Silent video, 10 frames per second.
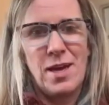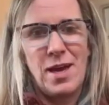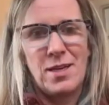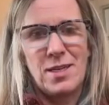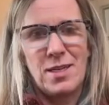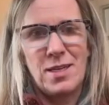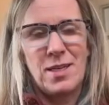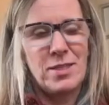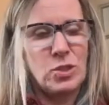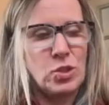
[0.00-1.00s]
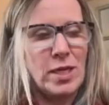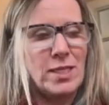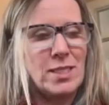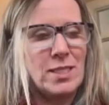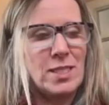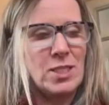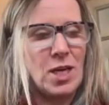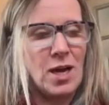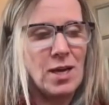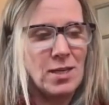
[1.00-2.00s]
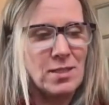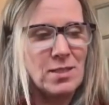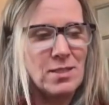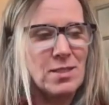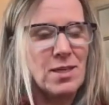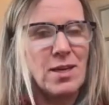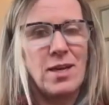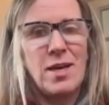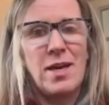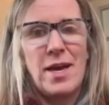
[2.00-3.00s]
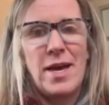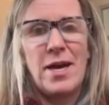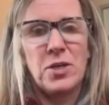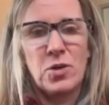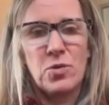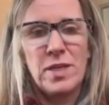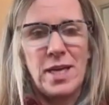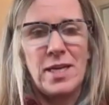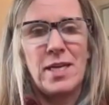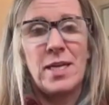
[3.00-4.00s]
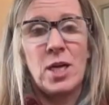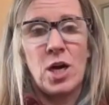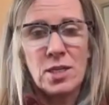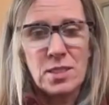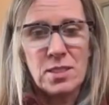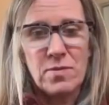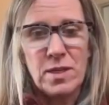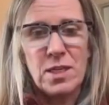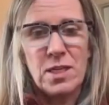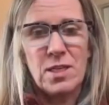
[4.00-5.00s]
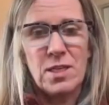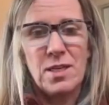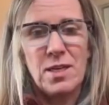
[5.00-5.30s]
And he is trying to teach us how to create in our sphere.